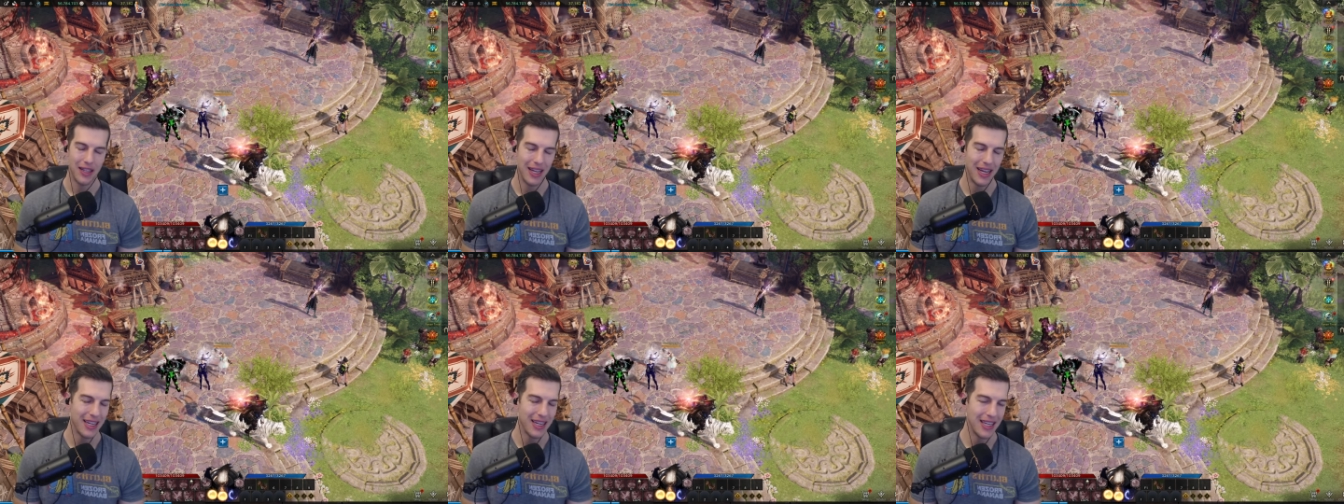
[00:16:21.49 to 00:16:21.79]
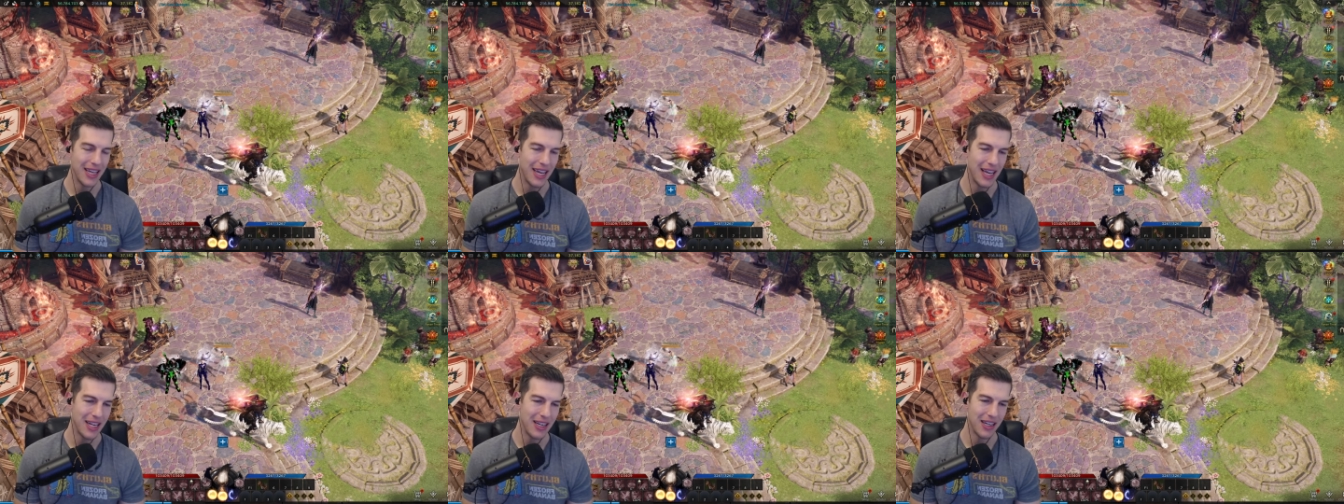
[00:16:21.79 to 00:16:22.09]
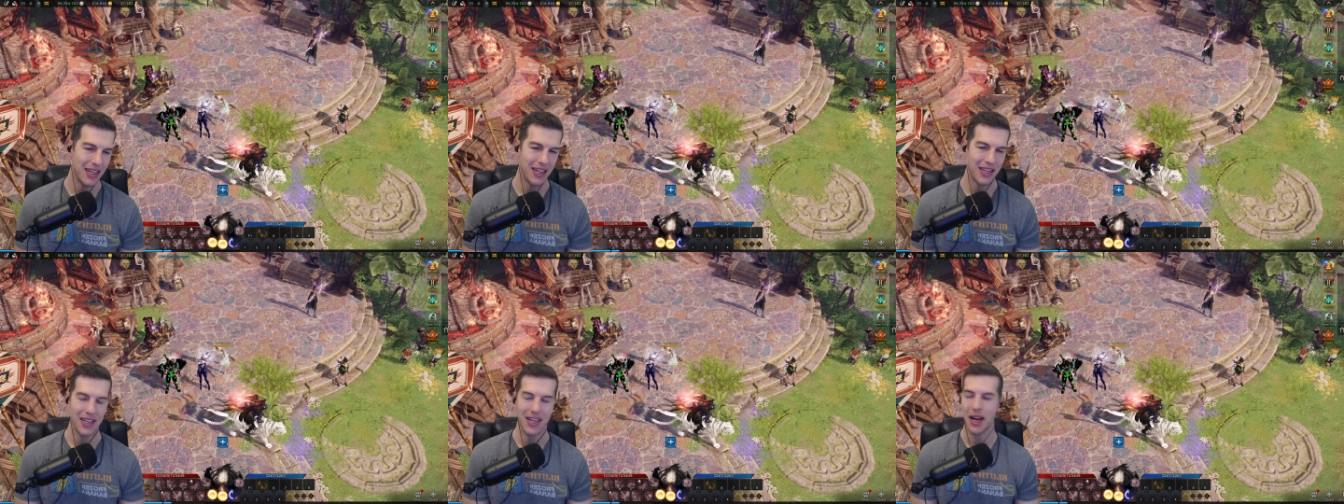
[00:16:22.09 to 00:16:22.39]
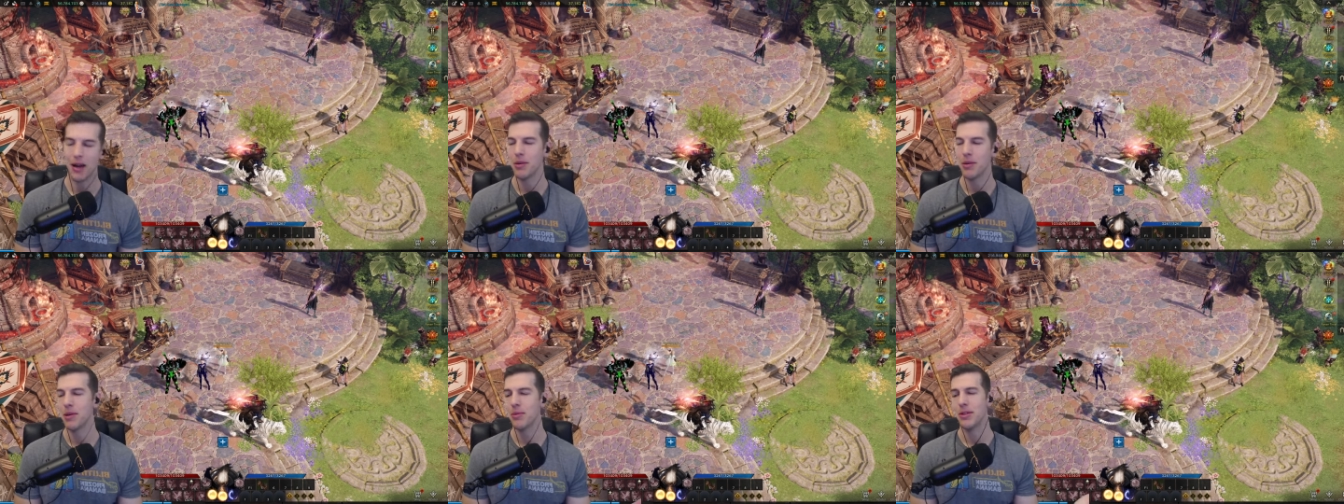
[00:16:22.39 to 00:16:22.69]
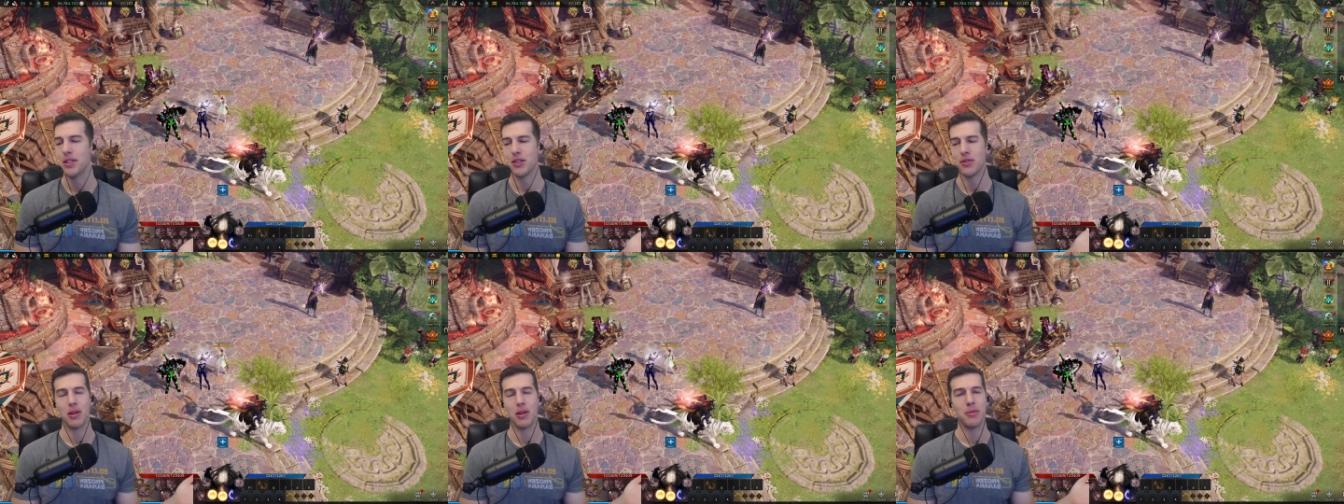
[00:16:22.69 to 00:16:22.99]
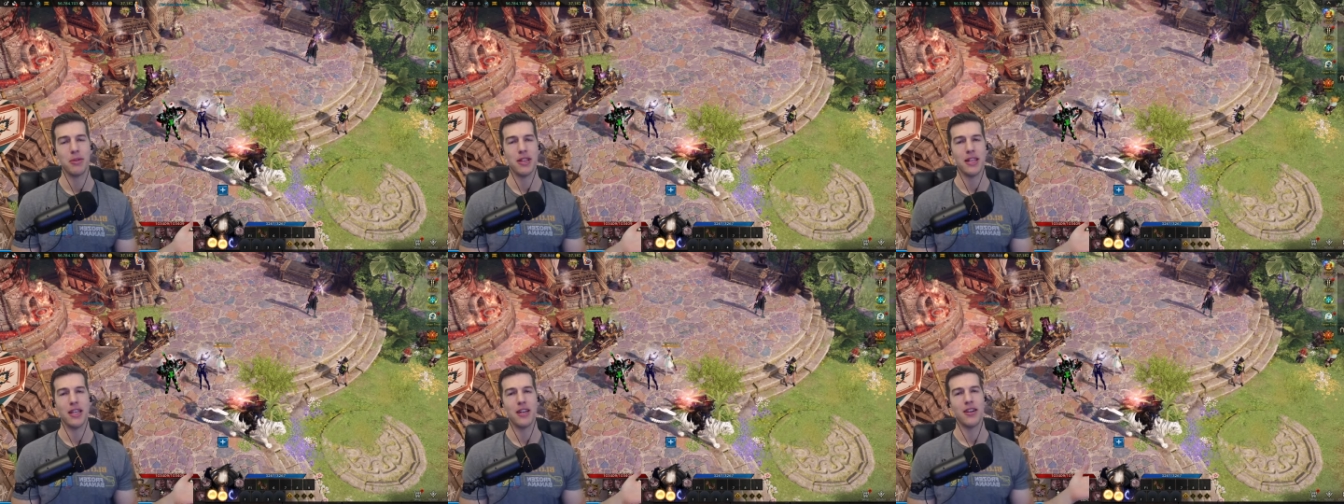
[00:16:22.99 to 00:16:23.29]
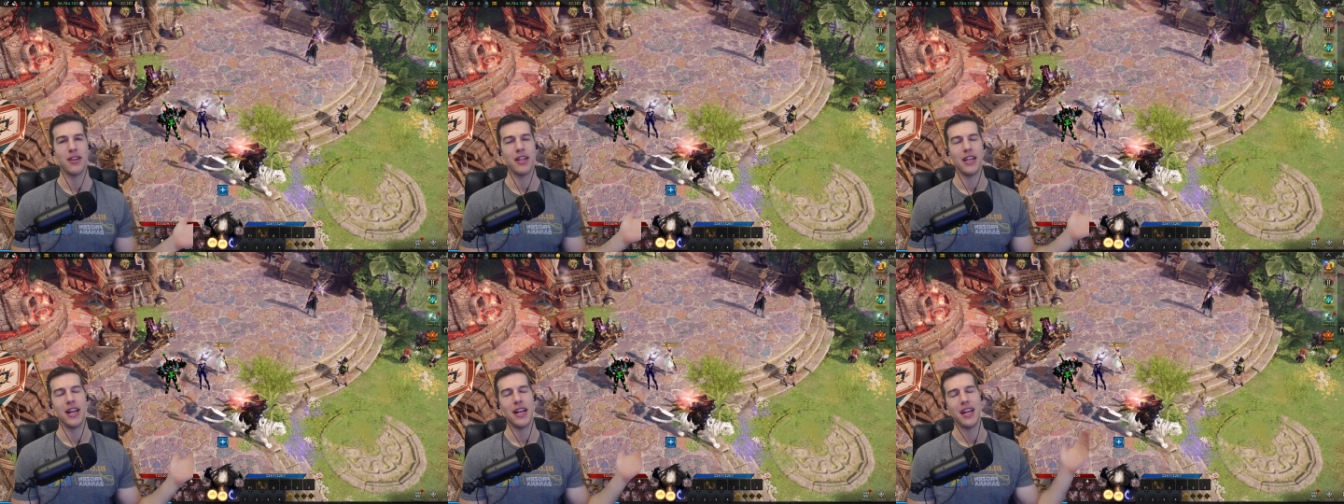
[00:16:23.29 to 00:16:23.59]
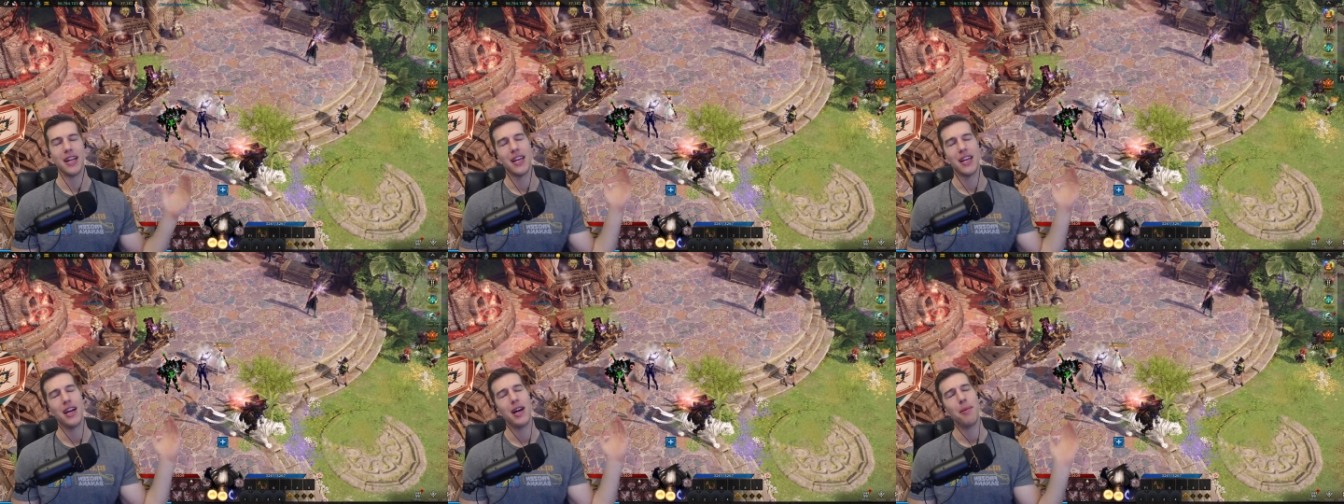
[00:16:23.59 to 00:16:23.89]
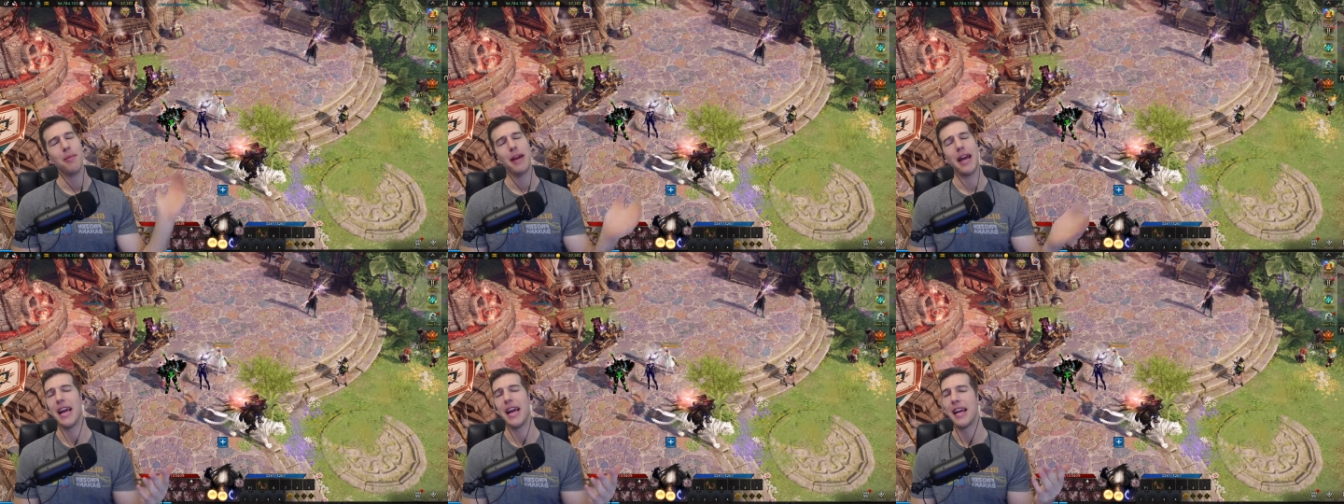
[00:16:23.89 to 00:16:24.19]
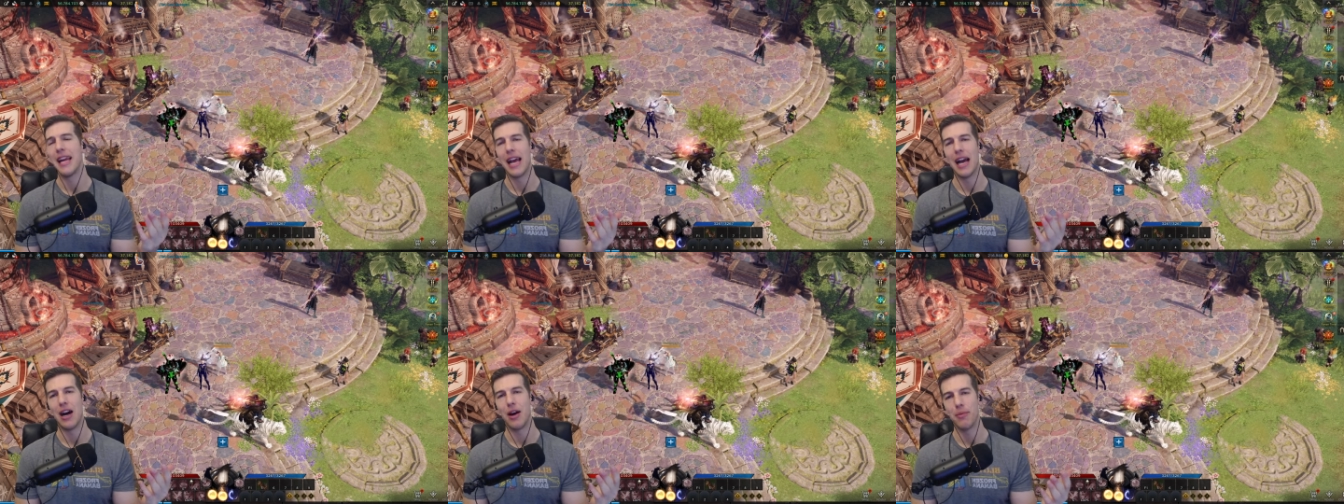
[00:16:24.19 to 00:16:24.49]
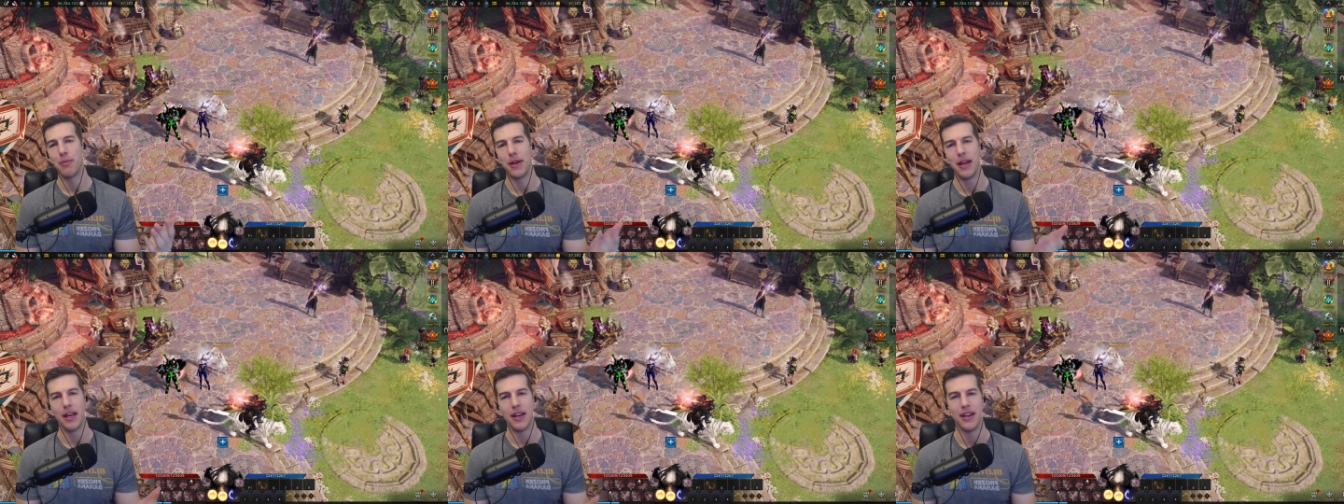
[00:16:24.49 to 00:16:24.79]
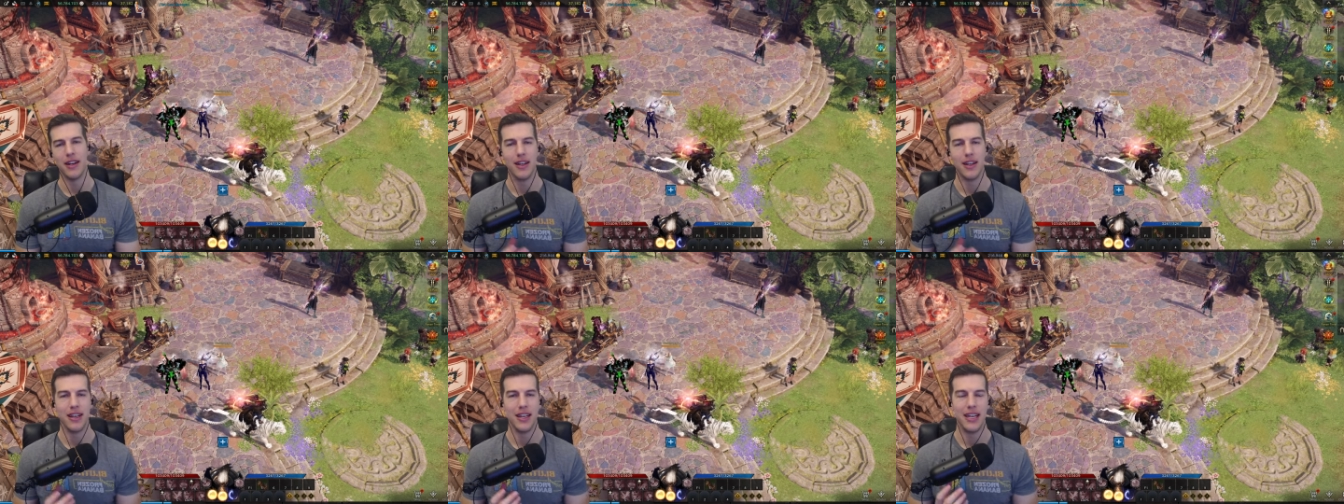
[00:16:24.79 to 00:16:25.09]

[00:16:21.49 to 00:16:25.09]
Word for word: Again, I'm going to be streaming later today. Come hang out, man.